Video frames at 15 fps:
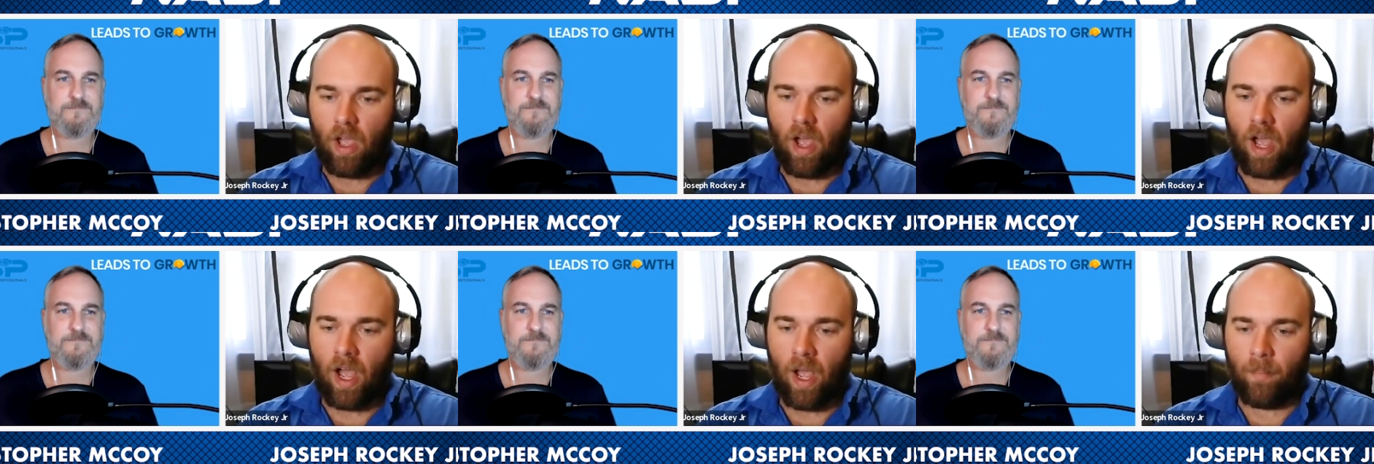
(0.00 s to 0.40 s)

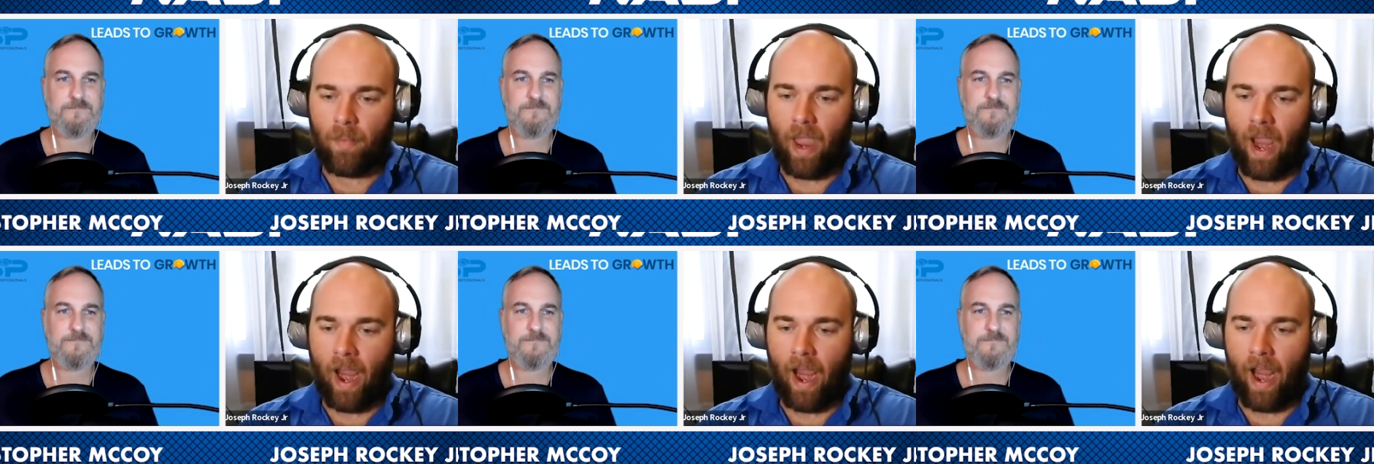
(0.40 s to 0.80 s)

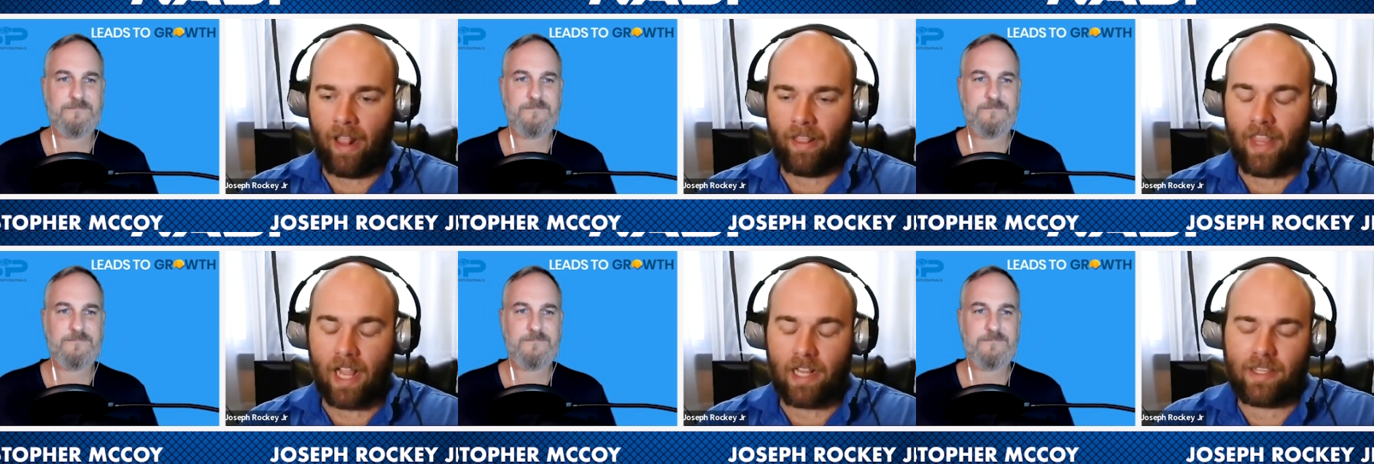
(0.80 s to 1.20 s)

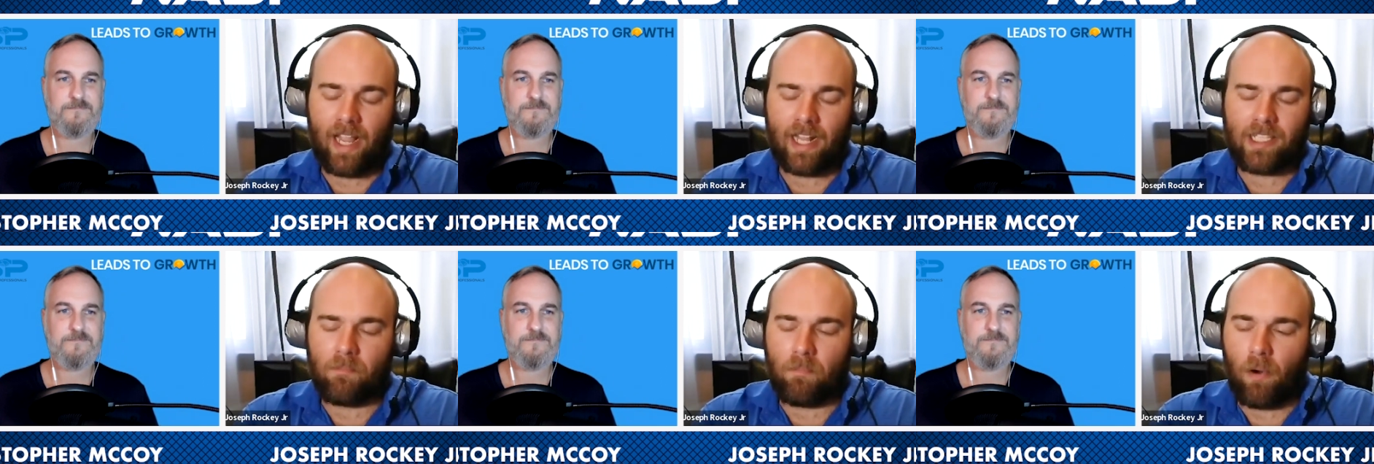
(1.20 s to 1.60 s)
Speaker 1: and
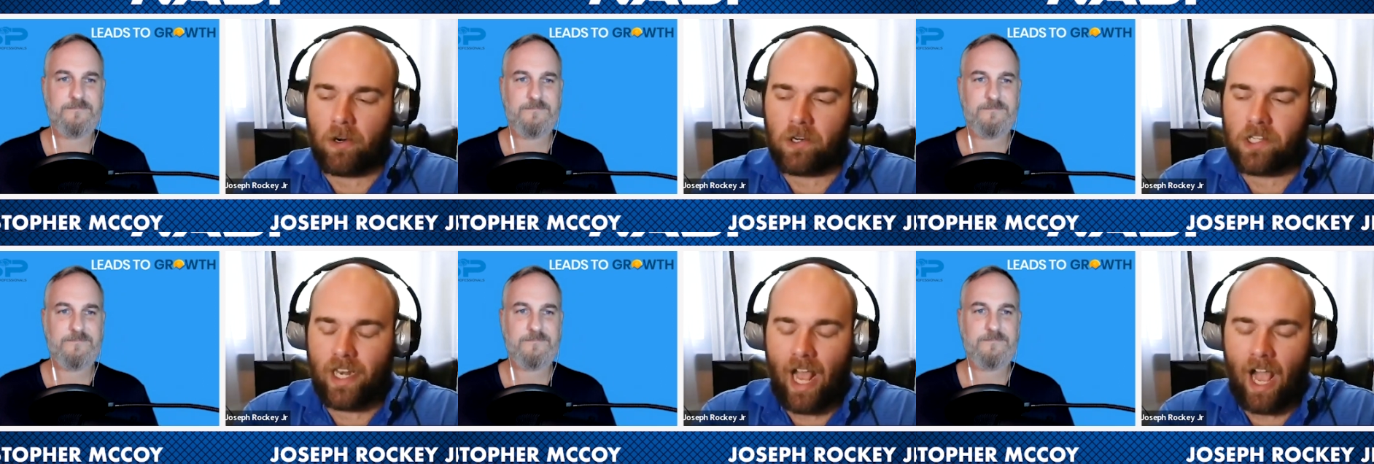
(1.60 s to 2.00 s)
that's a
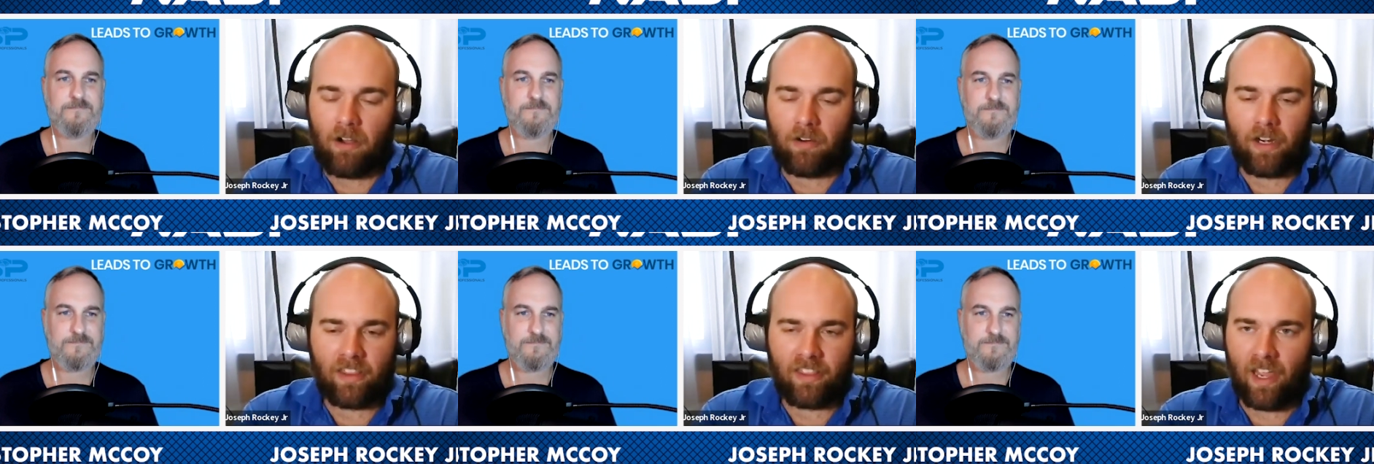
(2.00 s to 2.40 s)

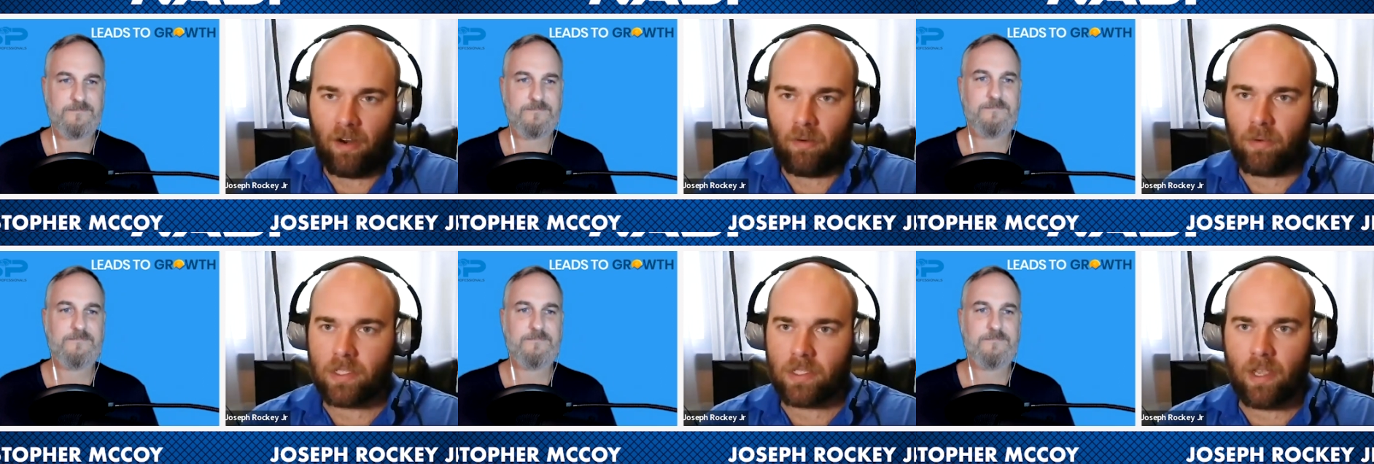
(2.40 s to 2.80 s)
personality
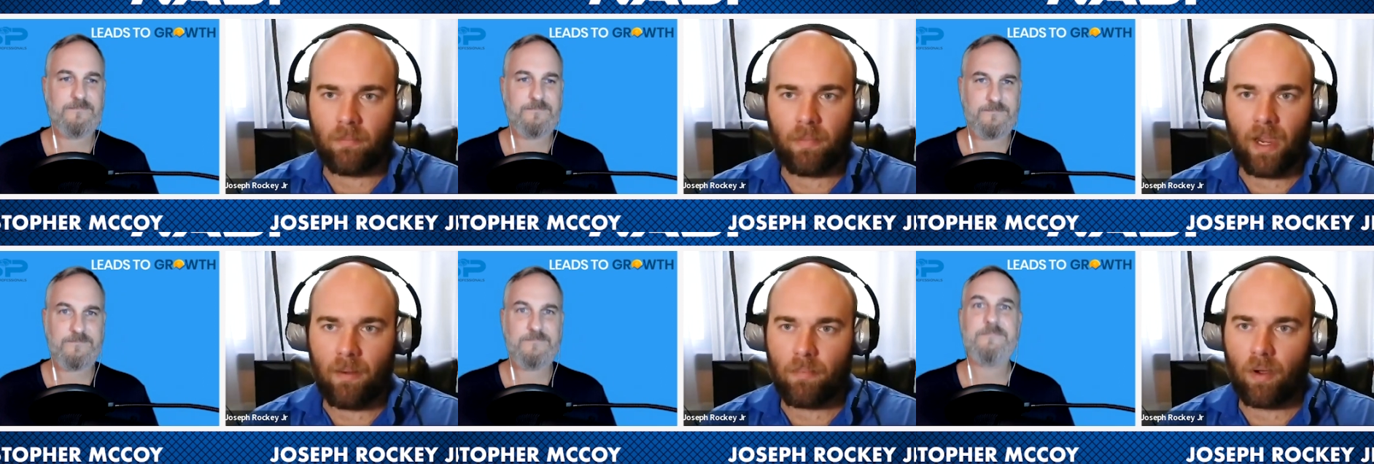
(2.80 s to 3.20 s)
thing with some
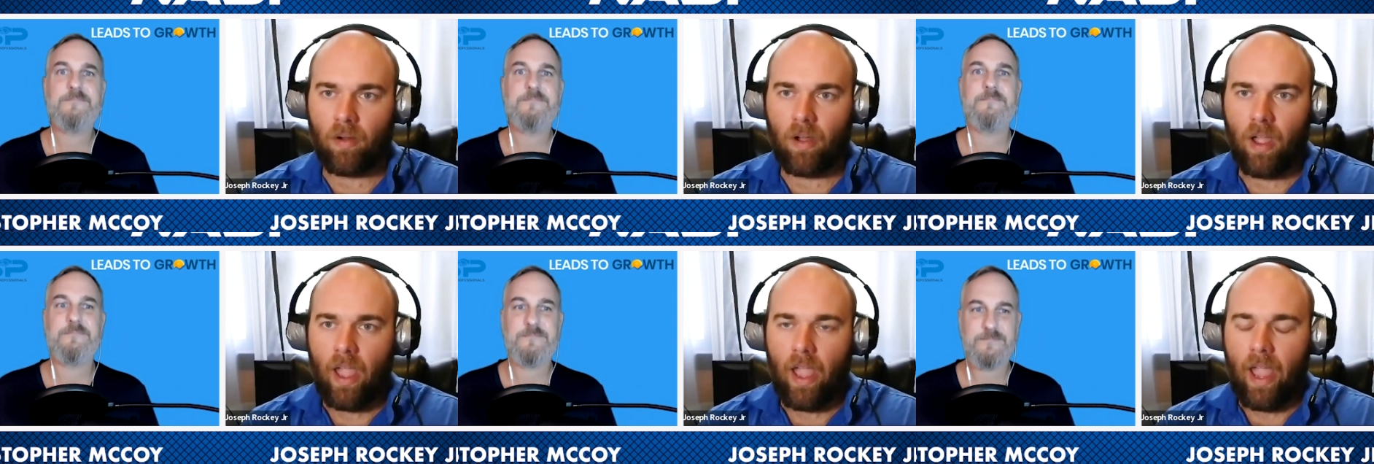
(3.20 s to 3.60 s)
people,
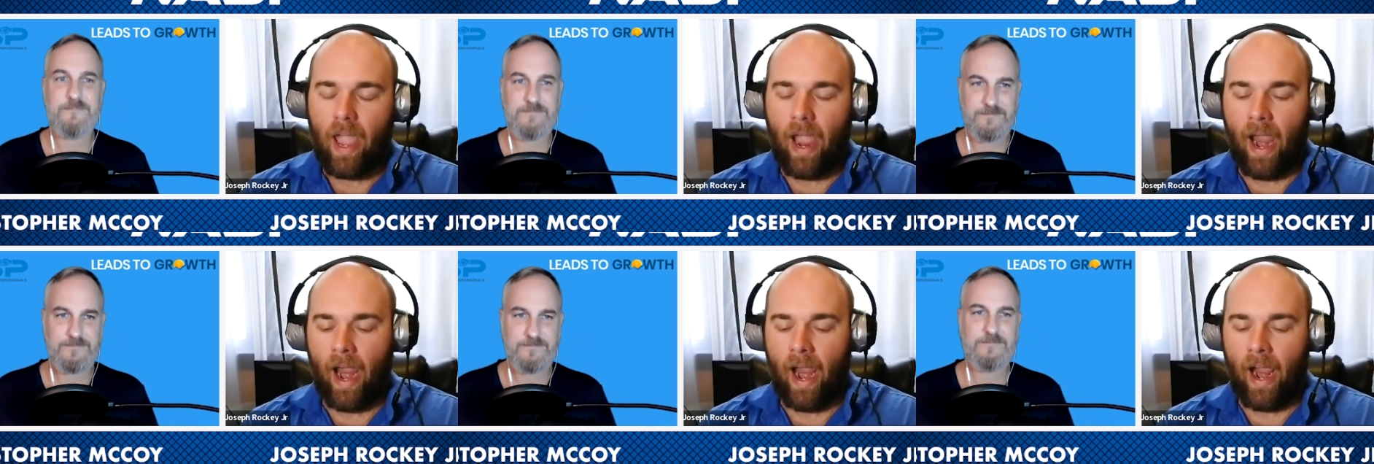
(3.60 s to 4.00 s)

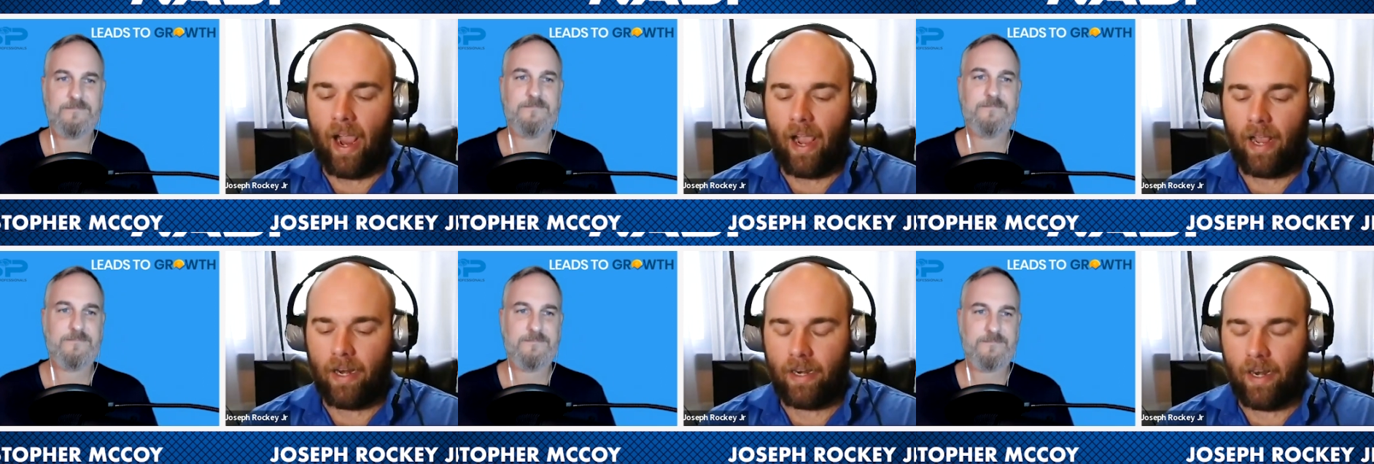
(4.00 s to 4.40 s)

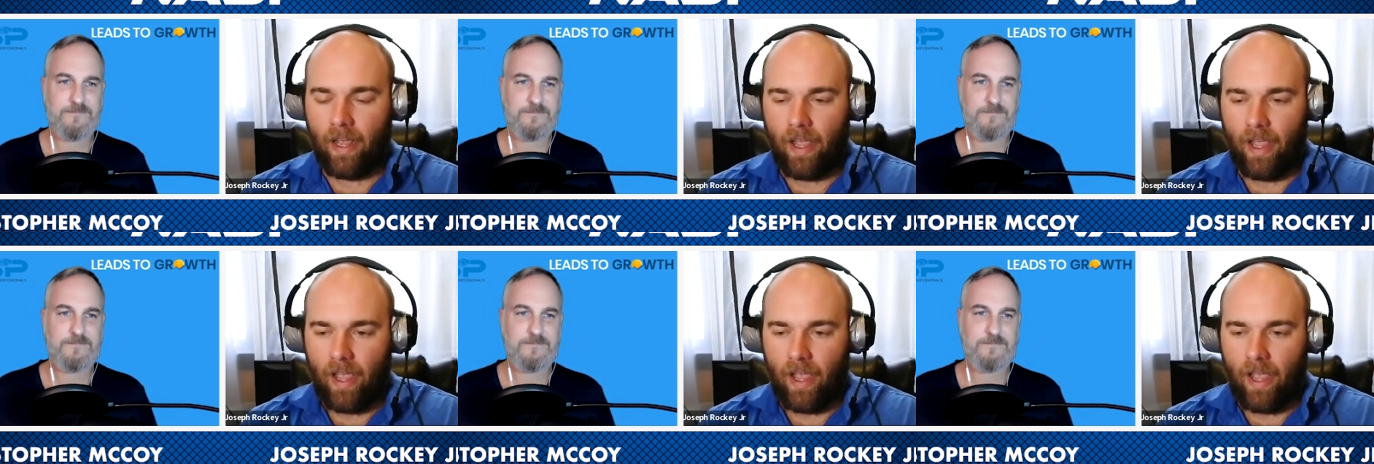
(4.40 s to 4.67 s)
and.